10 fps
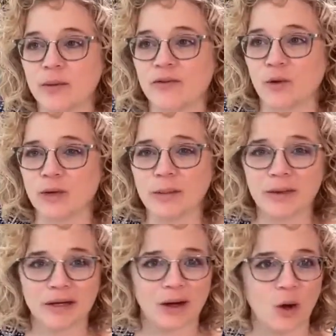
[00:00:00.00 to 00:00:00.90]
when we've only
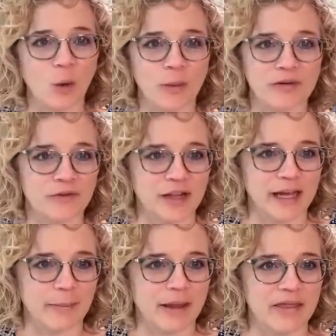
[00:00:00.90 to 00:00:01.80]
been open for
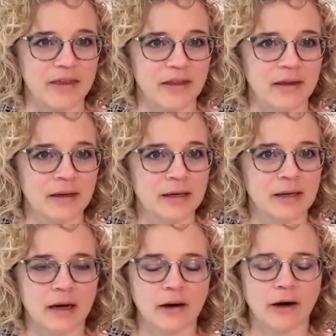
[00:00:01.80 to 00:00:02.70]
like a month
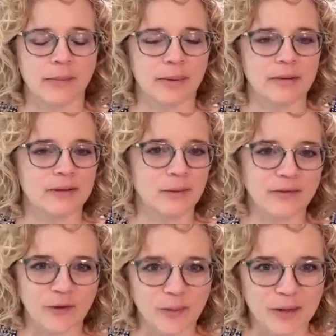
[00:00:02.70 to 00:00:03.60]
or, or
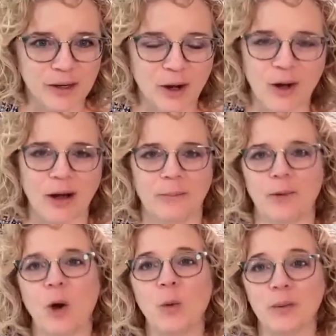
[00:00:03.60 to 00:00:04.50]
we've only been
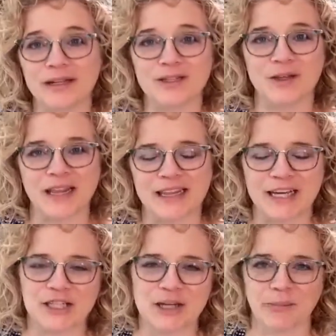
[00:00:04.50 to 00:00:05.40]
um, open so that
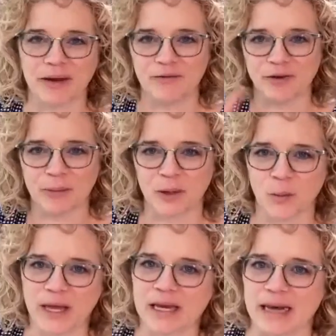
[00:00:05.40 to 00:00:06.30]
they could jump in for about a
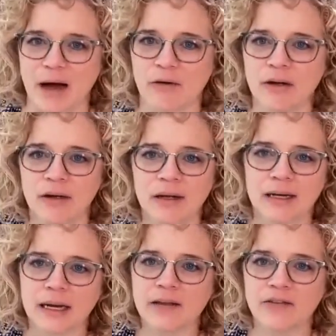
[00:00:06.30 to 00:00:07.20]
week now,
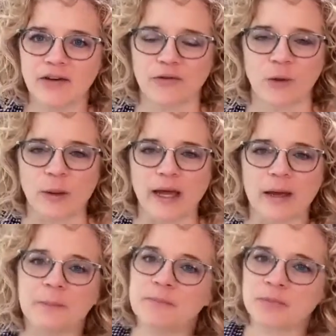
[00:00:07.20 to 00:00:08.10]
not even a full
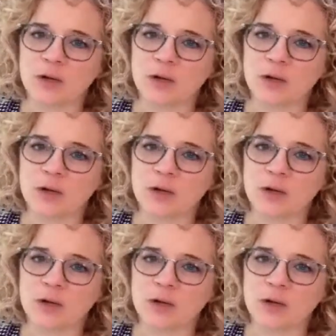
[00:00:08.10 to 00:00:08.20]
week.